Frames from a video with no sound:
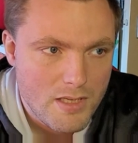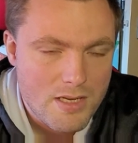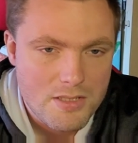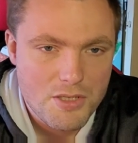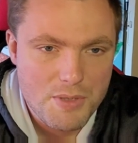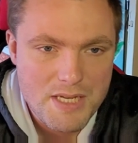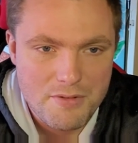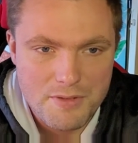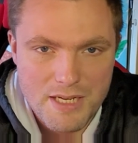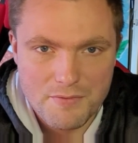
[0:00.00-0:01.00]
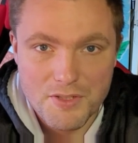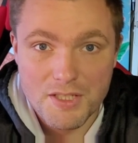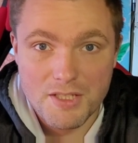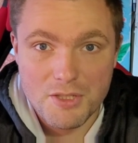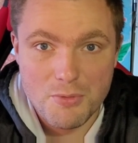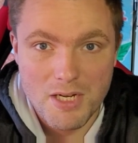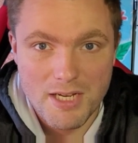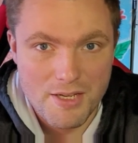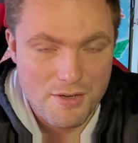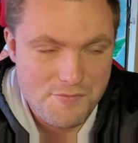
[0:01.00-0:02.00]
So here we have the
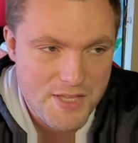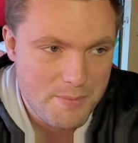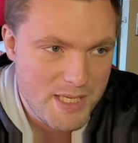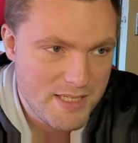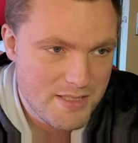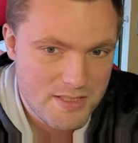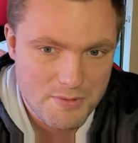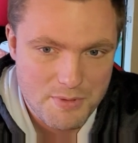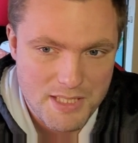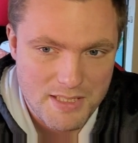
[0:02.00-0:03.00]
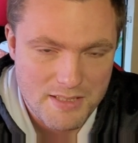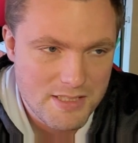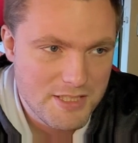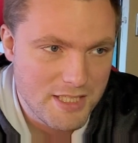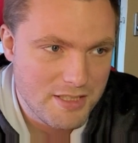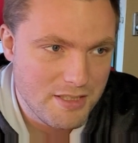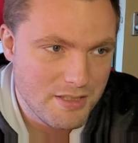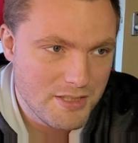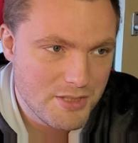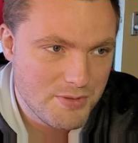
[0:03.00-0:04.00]
UI of Demex. We can check the
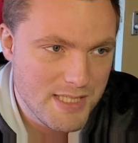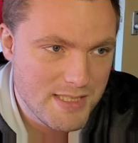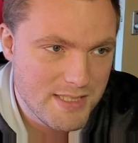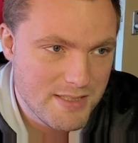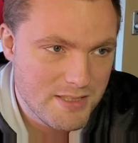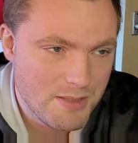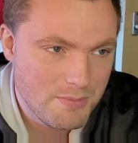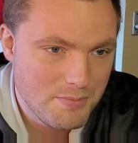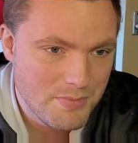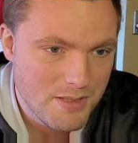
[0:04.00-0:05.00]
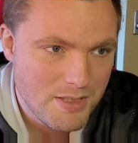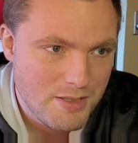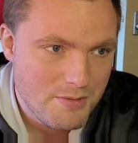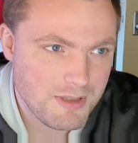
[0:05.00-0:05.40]
trade system, we